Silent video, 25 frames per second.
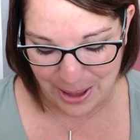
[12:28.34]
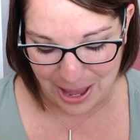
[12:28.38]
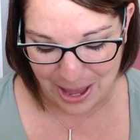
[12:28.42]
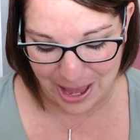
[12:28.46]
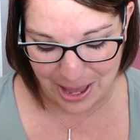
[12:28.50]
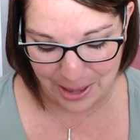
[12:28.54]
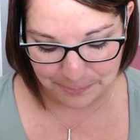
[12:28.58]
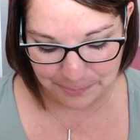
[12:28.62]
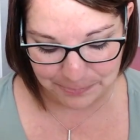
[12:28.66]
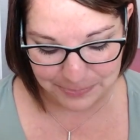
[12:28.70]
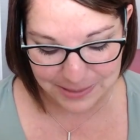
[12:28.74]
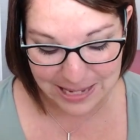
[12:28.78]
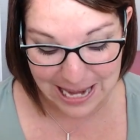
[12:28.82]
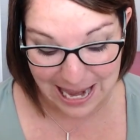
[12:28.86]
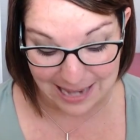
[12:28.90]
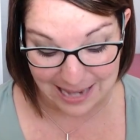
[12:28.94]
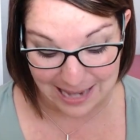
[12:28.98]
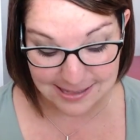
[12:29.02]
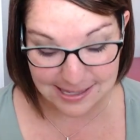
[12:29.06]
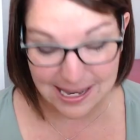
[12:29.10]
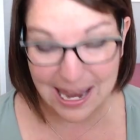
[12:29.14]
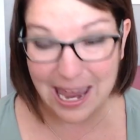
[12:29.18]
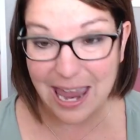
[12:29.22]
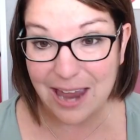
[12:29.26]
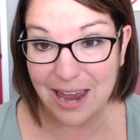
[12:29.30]
Um,
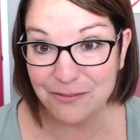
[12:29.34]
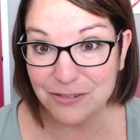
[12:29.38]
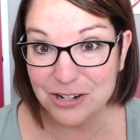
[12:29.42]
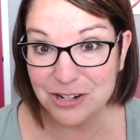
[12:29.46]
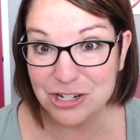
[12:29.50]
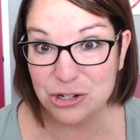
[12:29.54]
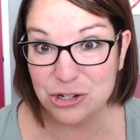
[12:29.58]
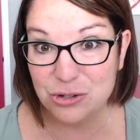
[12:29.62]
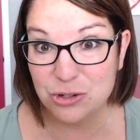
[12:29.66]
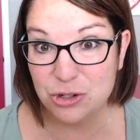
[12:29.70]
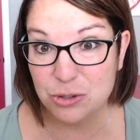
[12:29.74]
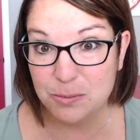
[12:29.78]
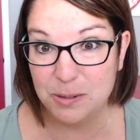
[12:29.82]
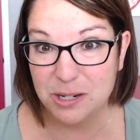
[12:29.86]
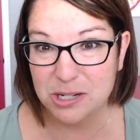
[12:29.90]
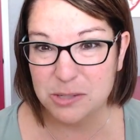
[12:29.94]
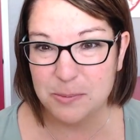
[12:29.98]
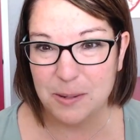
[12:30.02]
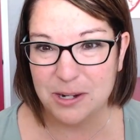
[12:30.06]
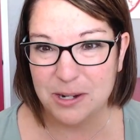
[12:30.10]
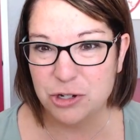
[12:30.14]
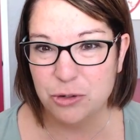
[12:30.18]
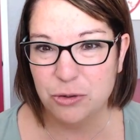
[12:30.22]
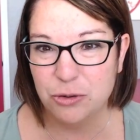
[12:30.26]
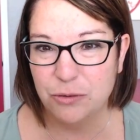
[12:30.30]
yes, every student should be
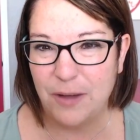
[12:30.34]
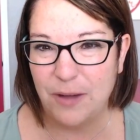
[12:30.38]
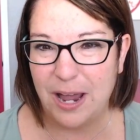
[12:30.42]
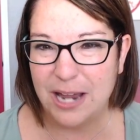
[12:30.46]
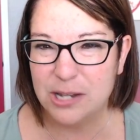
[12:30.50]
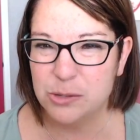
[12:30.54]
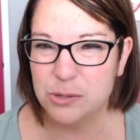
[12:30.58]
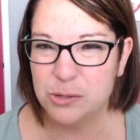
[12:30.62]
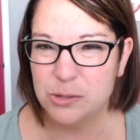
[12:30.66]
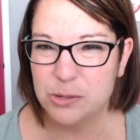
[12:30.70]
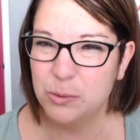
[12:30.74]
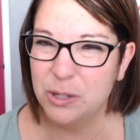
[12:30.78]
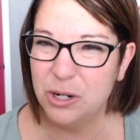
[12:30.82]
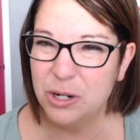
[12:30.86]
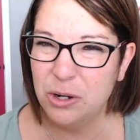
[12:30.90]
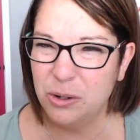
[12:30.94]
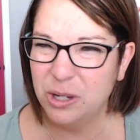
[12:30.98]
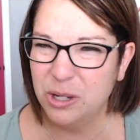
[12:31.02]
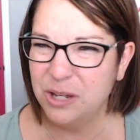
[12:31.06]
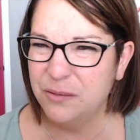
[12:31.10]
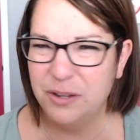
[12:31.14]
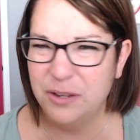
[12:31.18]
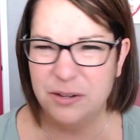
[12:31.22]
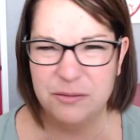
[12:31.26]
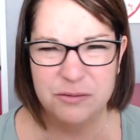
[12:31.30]
expected to revise. We don't
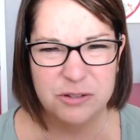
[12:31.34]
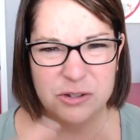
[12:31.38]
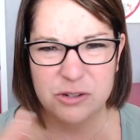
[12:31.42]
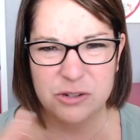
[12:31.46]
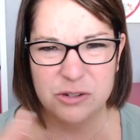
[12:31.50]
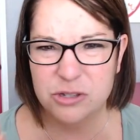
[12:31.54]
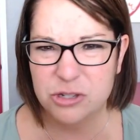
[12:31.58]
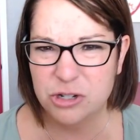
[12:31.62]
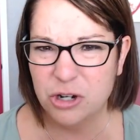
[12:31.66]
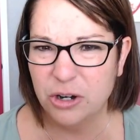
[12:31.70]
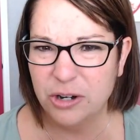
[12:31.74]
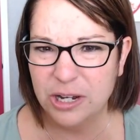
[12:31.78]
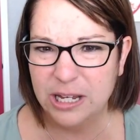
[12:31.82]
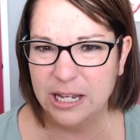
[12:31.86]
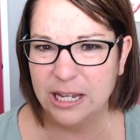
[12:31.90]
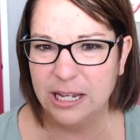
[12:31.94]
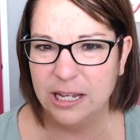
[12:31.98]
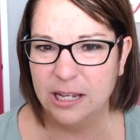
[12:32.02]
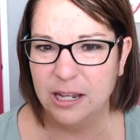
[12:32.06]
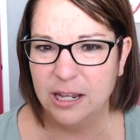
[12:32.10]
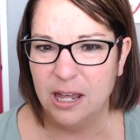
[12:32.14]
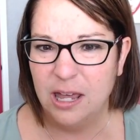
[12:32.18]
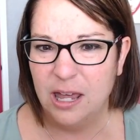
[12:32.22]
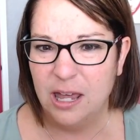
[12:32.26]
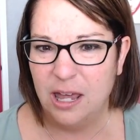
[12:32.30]
even, starting
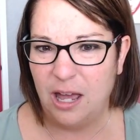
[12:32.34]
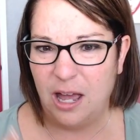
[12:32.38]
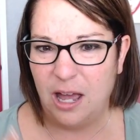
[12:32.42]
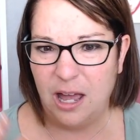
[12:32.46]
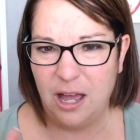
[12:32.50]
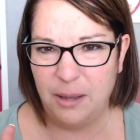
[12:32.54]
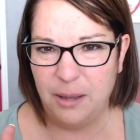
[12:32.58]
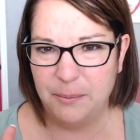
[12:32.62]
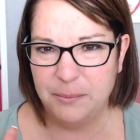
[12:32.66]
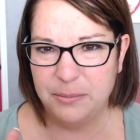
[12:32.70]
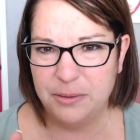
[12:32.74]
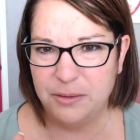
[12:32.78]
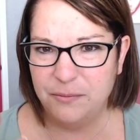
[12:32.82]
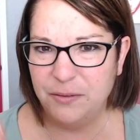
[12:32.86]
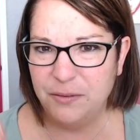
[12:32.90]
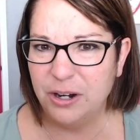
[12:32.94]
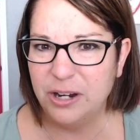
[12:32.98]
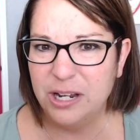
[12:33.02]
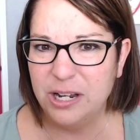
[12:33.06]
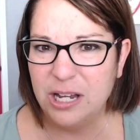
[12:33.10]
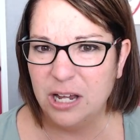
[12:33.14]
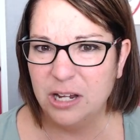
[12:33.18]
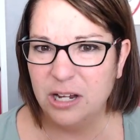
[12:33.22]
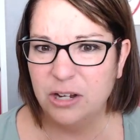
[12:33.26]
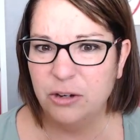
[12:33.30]
in um, the very
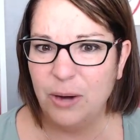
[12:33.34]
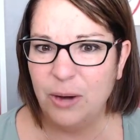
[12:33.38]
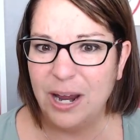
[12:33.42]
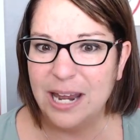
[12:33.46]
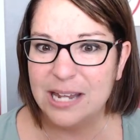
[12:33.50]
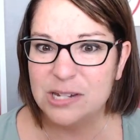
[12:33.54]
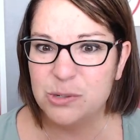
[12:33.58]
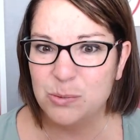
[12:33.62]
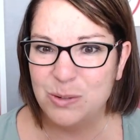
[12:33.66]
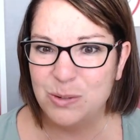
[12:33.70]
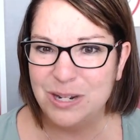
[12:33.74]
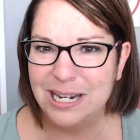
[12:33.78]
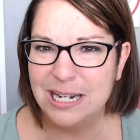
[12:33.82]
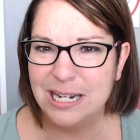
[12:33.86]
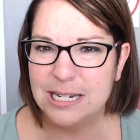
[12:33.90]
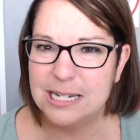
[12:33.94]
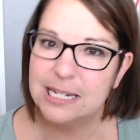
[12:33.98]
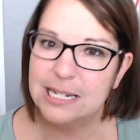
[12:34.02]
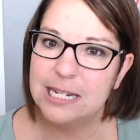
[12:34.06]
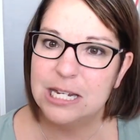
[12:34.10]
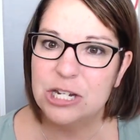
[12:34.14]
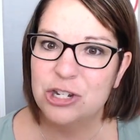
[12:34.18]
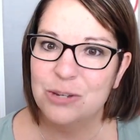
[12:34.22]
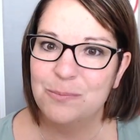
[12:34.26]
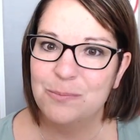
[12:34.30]
young grades, we need to
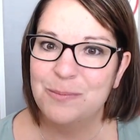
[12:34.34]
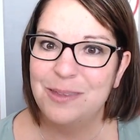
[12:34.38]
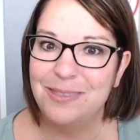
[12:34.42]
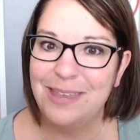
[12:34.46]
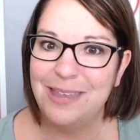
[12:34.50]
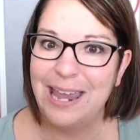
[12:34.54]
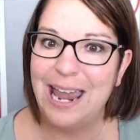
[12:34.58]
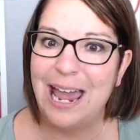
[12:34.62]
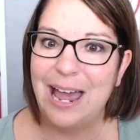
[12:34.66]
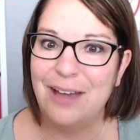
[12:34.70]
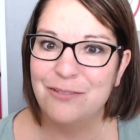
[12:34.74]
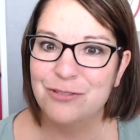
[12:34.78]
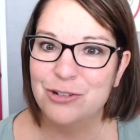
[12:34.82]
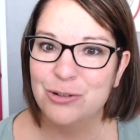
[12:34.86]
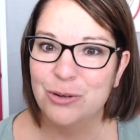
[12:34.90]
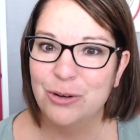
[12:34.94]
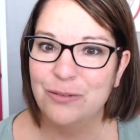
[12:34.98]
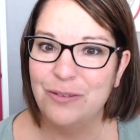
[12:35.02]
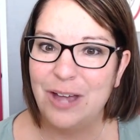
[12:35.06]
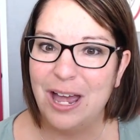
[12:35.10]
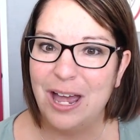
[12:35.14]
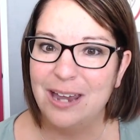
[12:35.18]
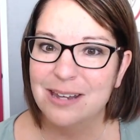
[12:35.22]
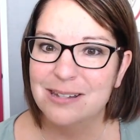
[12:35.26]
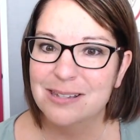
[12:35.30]
teach them that they have to
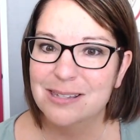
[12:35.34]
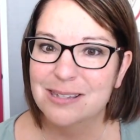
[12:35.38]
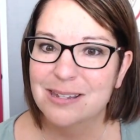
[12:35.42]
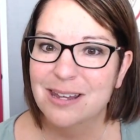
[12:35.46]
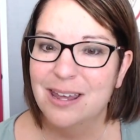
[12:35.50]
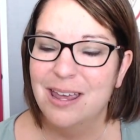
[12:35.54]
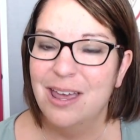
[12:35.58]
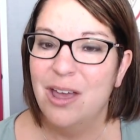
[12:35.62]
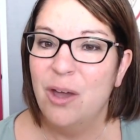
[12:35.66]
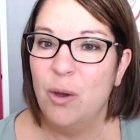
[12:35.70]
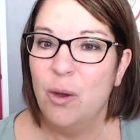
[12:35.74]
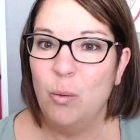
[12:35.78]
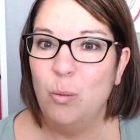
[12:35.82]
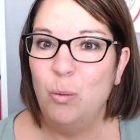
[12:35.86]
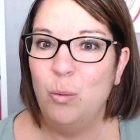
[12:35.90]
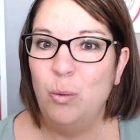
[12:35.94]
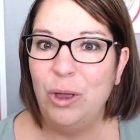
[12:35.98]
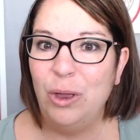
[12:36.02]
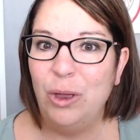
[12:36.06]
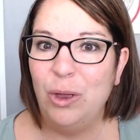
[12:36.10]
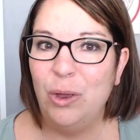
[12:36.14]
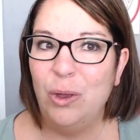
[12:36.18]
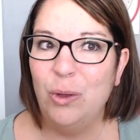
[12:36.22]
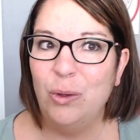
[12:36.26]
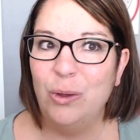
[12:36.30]
revise.
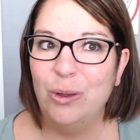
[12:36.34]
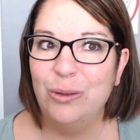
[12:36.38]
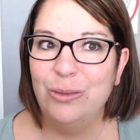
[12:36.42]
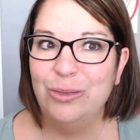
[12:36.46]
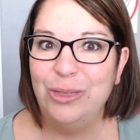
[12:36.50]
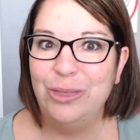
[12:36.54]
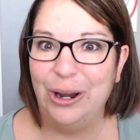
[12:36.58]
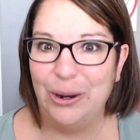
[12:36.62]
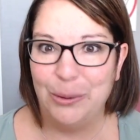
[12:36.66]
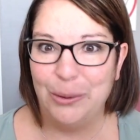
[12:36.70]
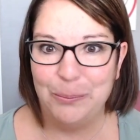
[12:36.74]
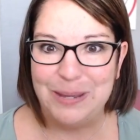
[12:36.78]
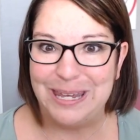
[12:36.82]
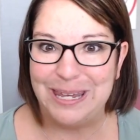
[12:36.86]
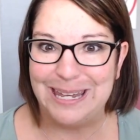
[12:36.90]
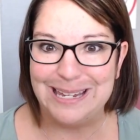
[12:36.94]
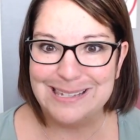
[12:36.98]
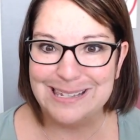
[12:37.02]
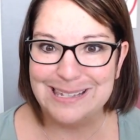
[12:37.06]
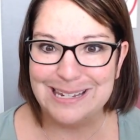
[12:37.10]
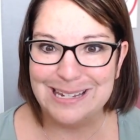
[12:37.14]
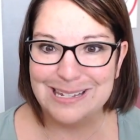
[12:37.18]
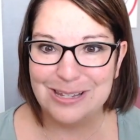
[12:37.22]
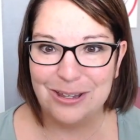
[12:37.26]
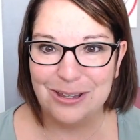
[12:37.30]
Will their
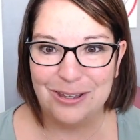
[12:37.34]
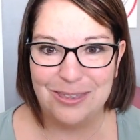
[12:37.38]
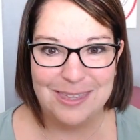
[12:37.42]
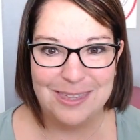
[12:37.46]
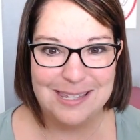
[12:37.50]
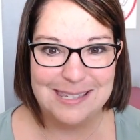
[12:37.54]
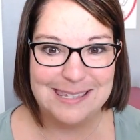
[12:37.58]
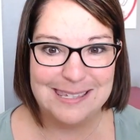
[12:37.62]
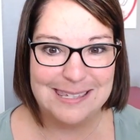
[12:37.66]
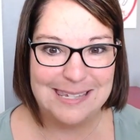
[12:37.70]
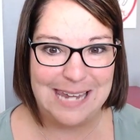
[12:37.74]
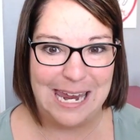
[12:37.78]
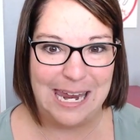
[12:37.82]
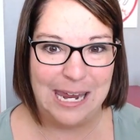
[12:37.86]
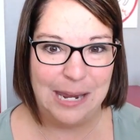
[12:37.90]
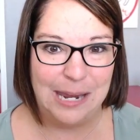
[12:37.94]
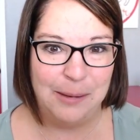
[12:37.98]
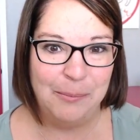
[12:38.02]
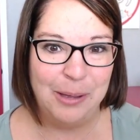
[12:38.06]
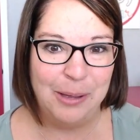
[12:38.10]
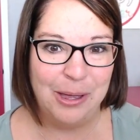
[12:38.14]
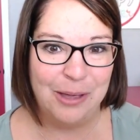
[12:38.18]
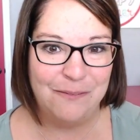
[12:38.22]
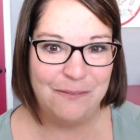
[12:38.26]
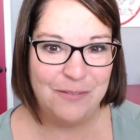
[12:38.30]
pieces look the
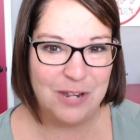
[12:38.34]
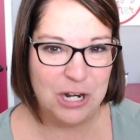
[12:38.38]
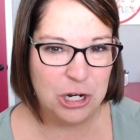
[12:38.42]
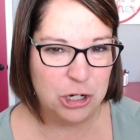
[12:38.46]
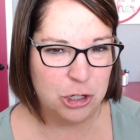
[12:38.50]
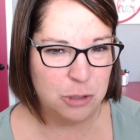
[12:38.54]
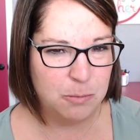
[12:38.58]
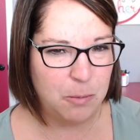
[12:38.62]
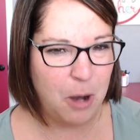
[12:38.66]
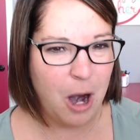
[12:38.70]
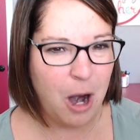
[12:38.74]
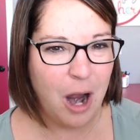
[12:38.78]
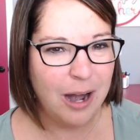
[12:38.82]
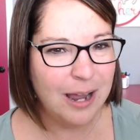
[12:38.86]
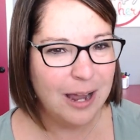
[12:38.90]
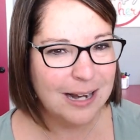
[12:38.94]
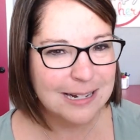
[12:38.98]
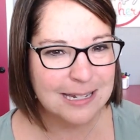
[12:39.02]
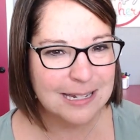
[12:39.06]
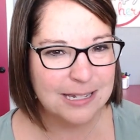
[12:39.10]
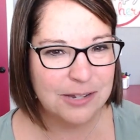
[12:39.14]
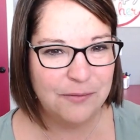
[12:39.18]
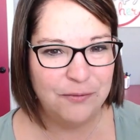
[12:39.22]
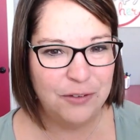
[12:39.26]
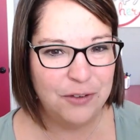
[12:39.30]
same finished product
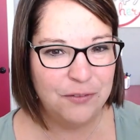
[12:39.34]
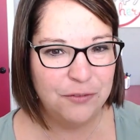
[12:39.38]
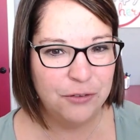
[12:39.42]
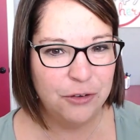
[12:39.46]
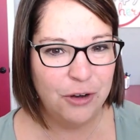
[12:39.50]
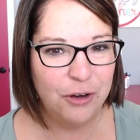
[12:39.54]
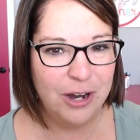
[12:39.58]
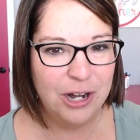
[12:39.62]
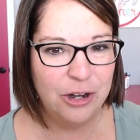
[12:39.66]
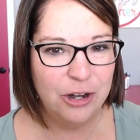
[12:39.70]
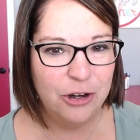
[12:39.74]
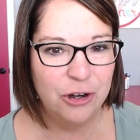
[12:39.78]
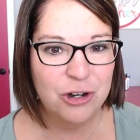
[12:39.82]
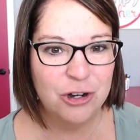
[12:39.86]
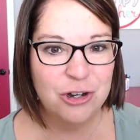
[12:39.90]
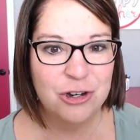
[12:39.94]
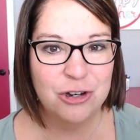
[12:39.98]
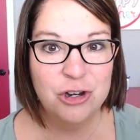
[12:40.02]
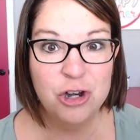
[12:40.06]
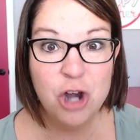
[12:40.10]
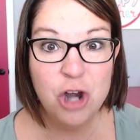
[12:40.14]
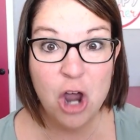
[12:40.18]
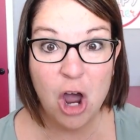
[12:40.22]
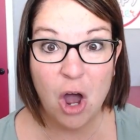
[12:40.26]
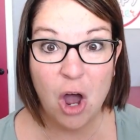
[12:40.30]
as a fifth grader?
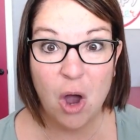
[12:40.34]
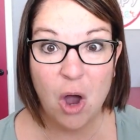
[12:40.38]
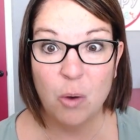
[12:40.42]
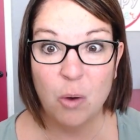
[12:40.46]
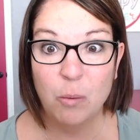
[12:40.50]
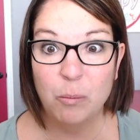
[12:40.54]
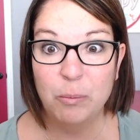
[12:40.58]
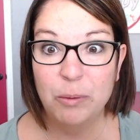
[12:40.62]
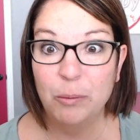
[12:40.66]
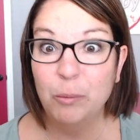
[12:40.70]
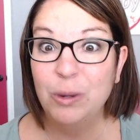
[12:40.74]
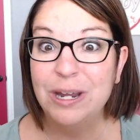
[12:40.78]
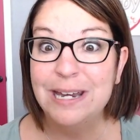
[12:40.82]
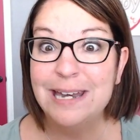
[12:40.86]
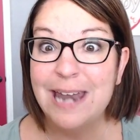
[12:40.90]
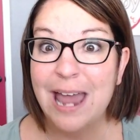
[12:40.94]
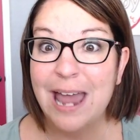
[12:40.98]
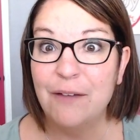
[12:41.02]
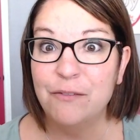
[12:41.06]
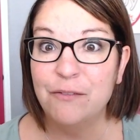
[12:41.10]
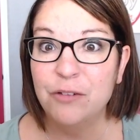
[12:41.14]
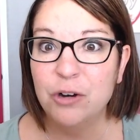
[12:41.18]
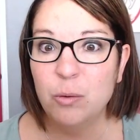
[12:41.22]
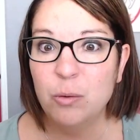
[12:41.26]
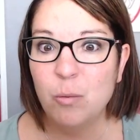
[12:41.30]
No, but we
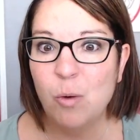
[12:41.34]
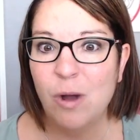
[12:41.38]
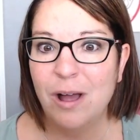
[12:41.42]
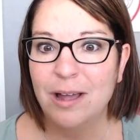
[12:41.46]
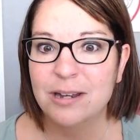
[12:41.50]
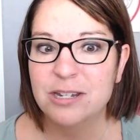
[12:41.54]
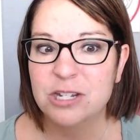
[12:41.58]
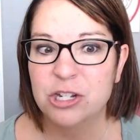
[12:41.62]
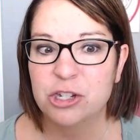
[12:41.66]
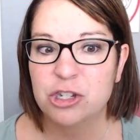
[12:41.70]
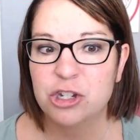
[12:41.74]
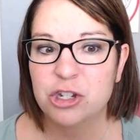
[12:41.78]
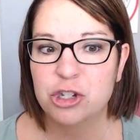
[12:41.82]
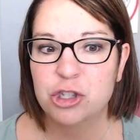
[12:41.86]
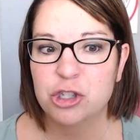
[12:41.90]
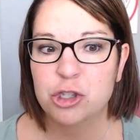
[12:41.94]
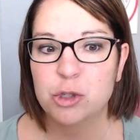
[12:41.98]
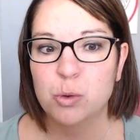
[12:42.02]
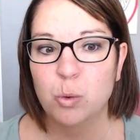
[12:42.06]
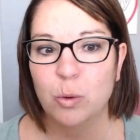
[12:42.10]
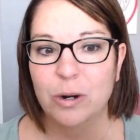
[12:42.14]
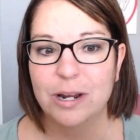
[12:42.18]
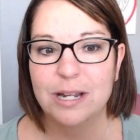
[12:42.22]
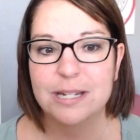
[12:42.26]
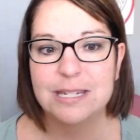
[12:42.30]
never want to just
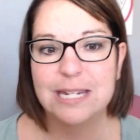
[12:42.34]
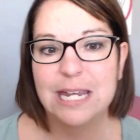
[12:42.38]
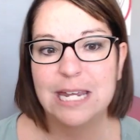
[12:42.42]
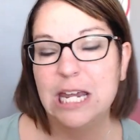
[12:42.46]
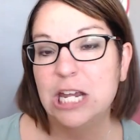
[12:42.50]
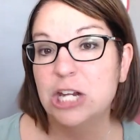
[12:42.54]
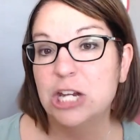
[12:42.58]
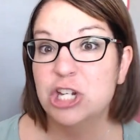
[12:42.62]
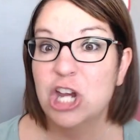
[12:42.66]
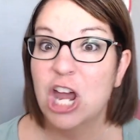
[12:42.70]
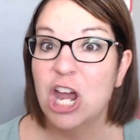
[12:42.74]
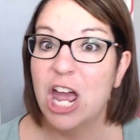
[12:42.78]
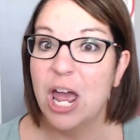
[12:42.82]
sort of teach